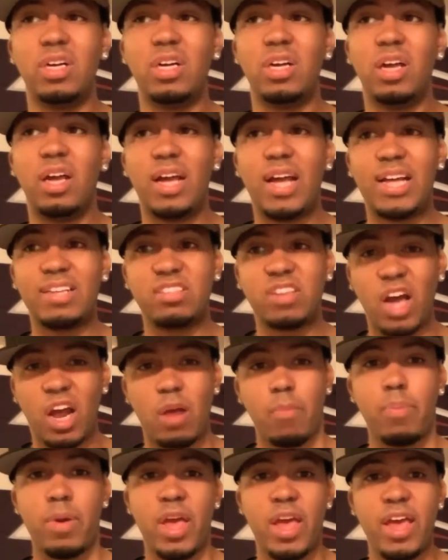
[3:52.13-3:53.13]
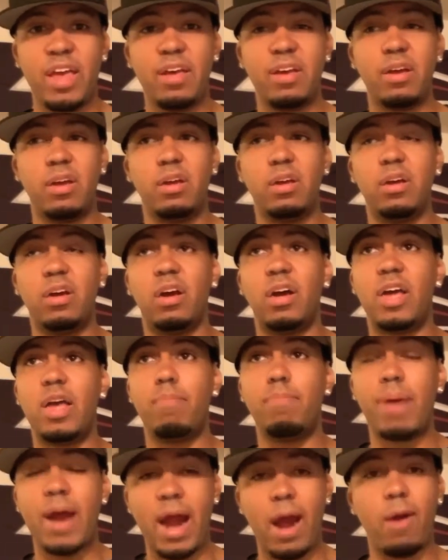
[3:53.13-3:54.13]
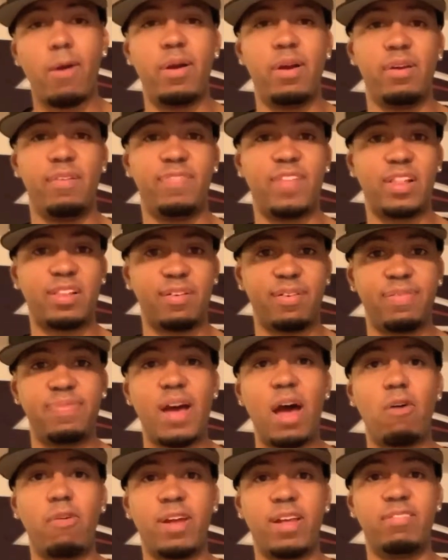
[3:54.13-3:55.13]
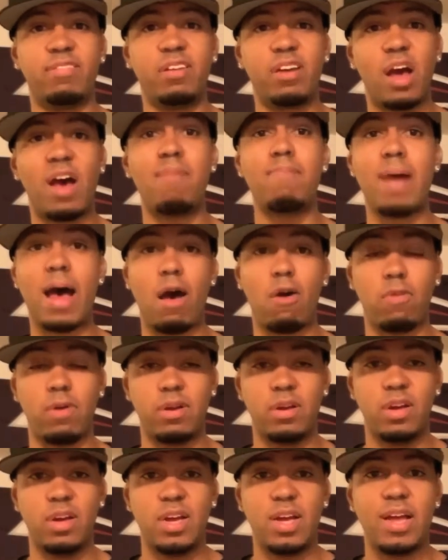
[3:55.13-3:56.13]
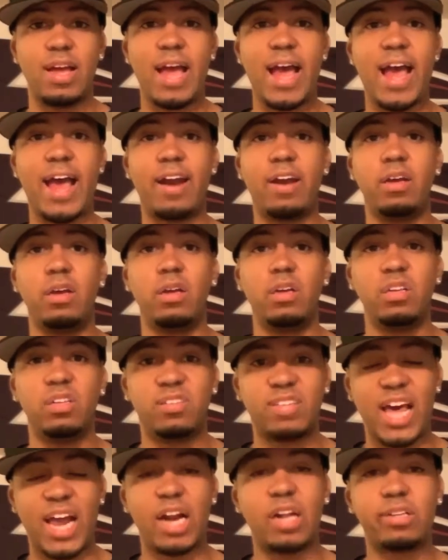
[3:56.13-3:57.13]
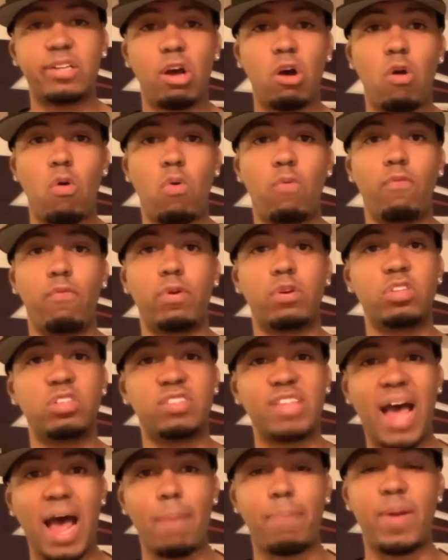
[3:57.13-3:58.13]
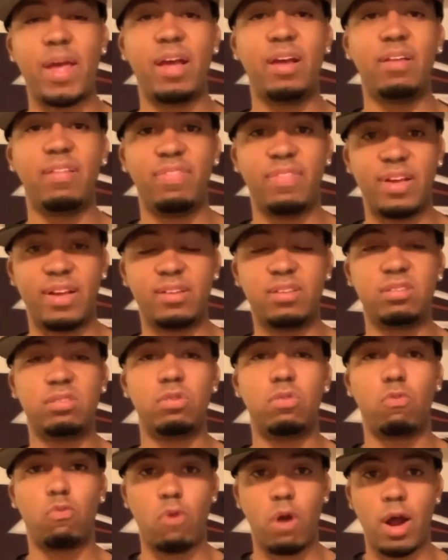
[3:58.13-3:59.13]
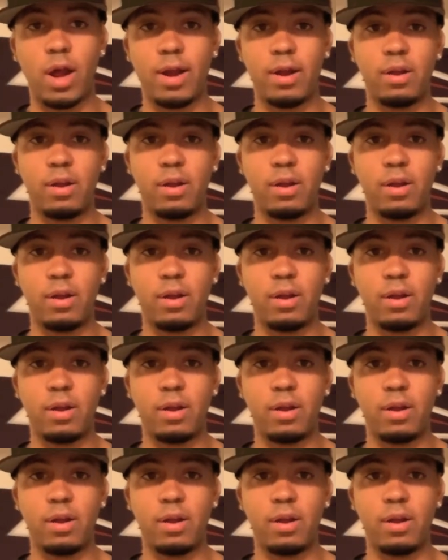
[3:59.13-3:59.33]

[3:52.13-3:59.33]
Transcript: it's going to be imperative that the Falcons come out and set a tone for stopping this run.